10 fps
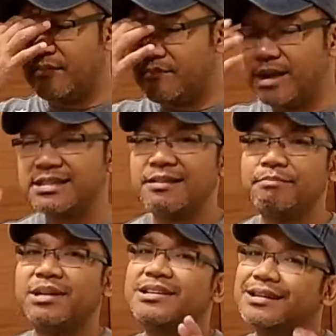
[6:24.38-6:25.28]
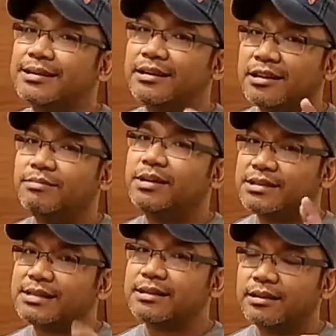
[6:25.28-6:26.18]
messed up bachata a little bit,
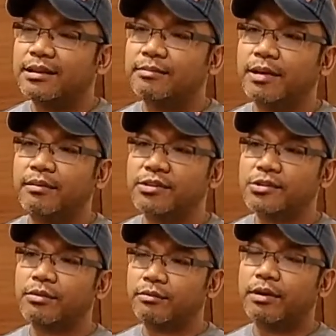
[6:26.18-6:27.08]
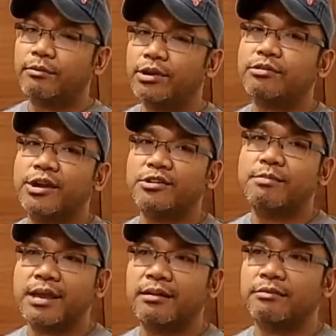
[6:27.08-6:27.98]
just a little bit. So we're trying to
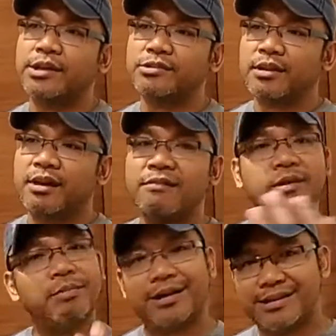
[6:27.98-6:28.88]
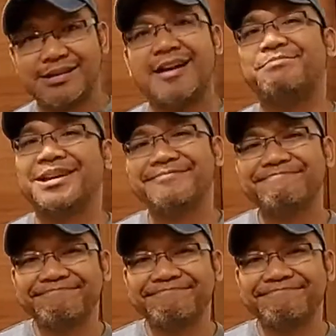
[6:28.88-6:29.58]
make it right so that everybody's happy.